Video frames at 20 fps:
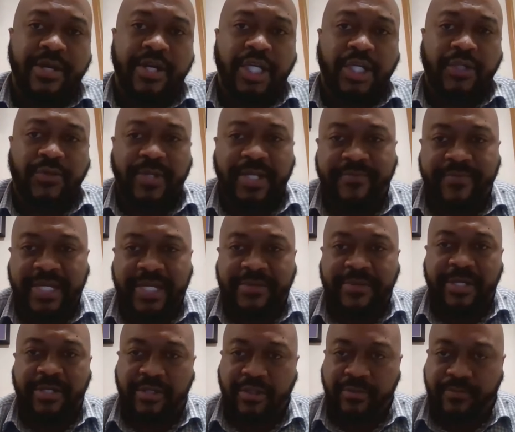You want to be
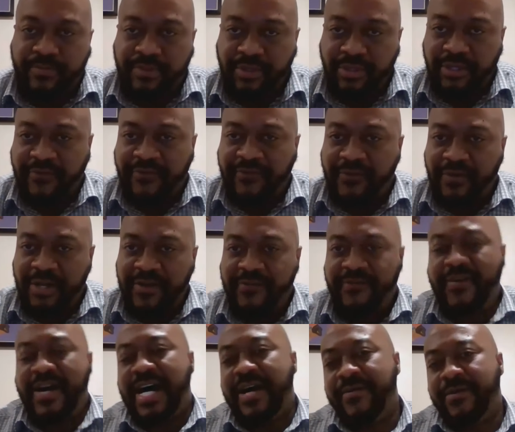able to pull a
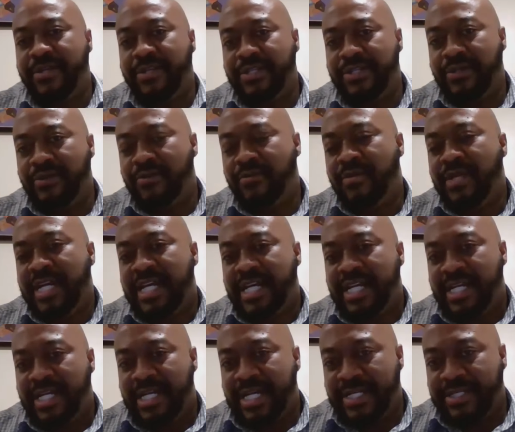45 years old.
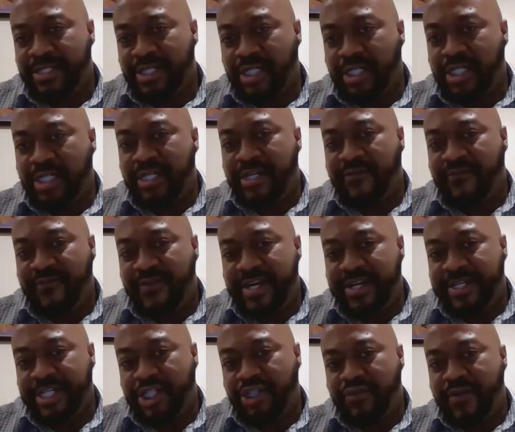That's a good, a
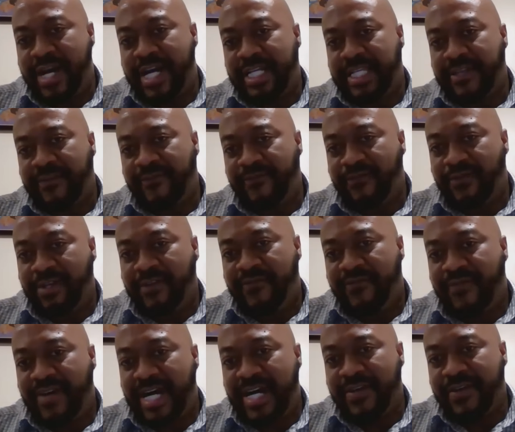very attractive
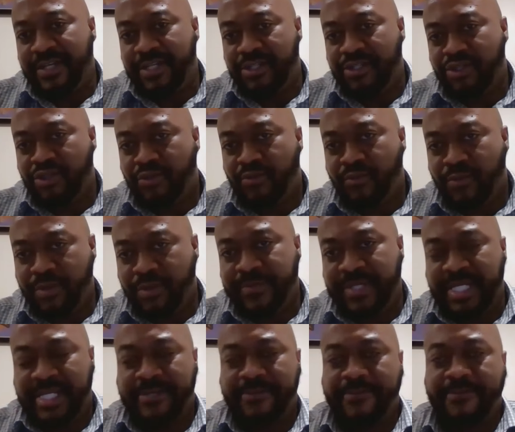45 years old
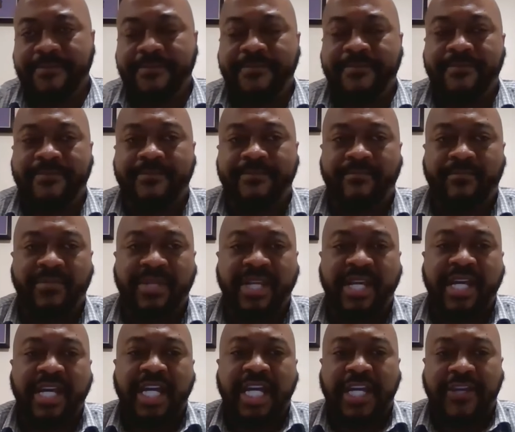woman.
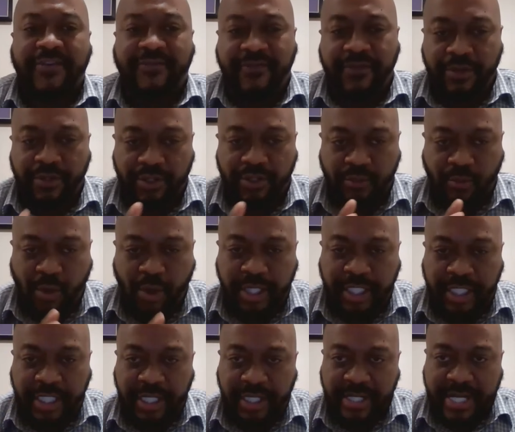If you was
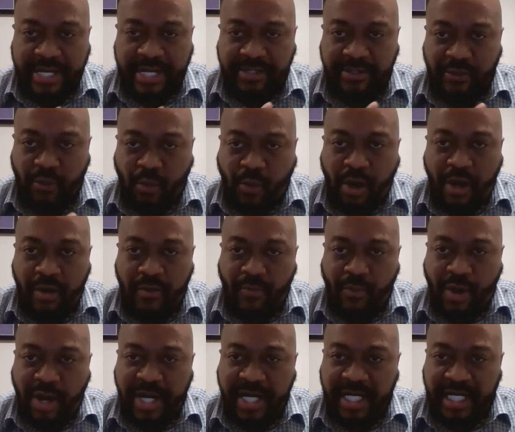working at
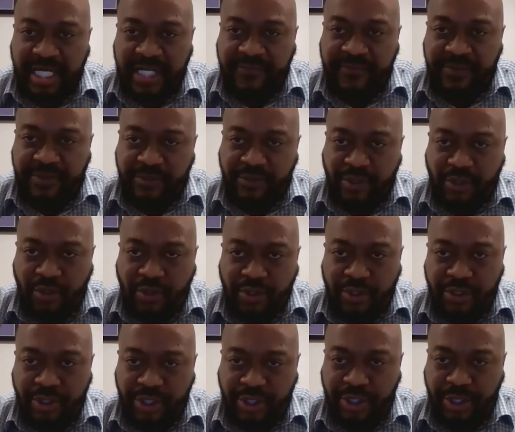Walmart and living on, on
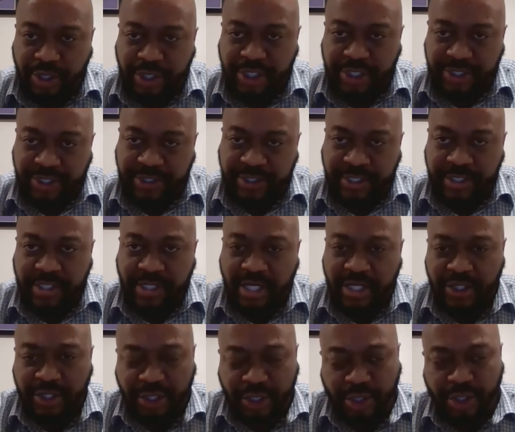your social
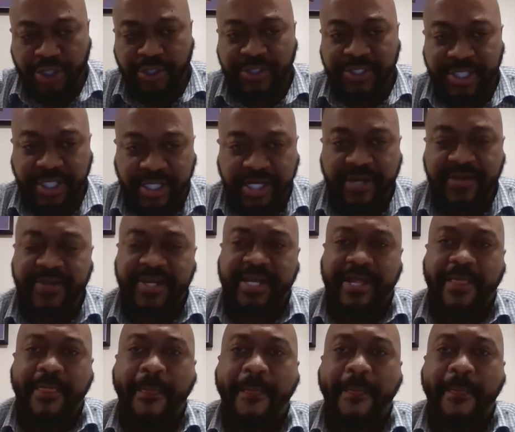on social security,